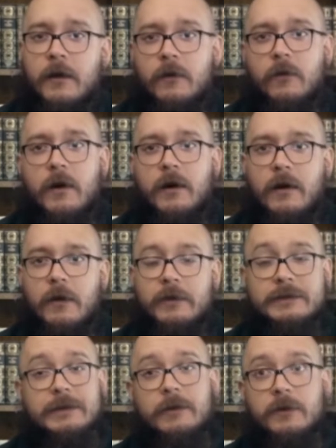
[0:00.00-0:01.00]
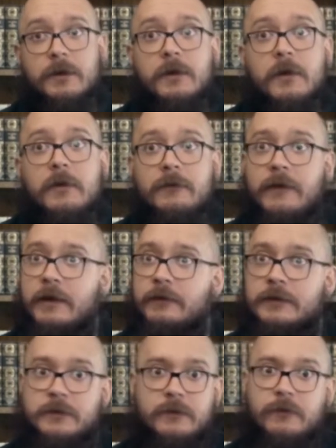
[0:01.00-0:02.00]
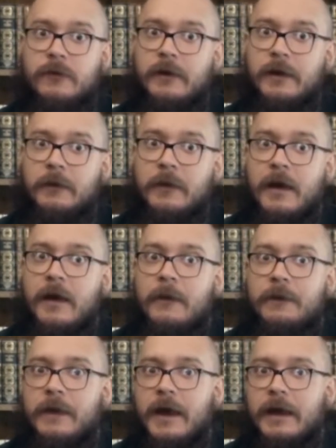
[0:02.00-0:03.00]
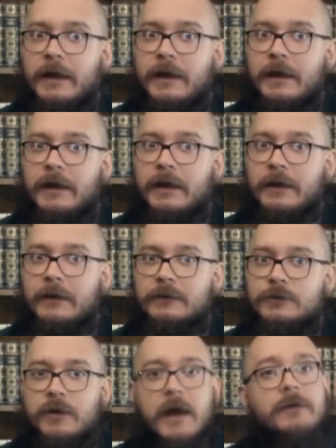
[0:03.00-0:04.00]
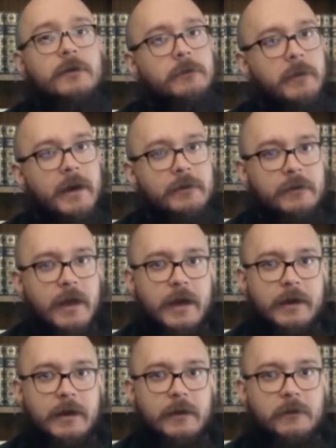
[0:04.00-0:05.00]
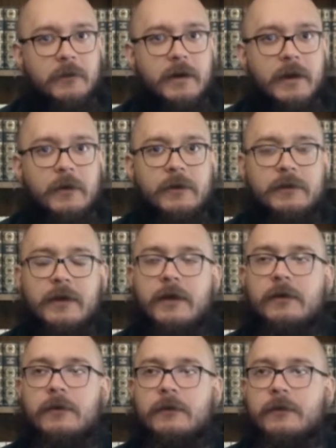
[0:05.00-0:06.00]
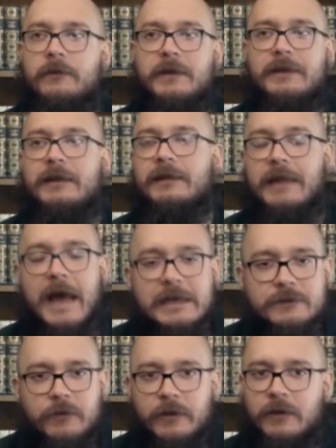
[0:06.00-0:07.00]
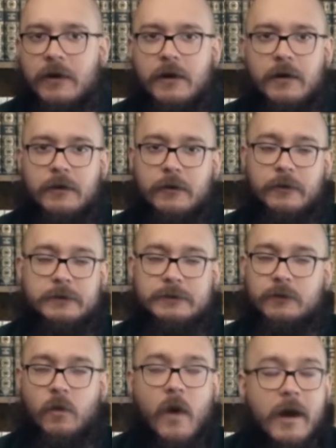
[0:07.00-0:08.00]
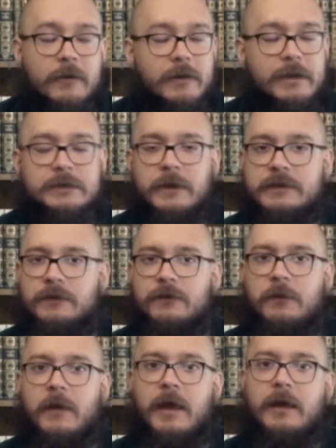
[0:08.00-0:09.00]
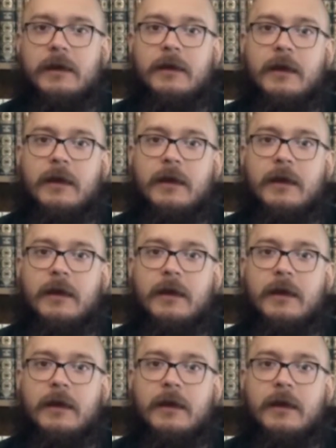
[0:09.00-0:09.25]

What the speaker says: Well, I want to say there were two inventors before him that tried their best at it, but it was either it didn't last very long or was wildly expensive to make.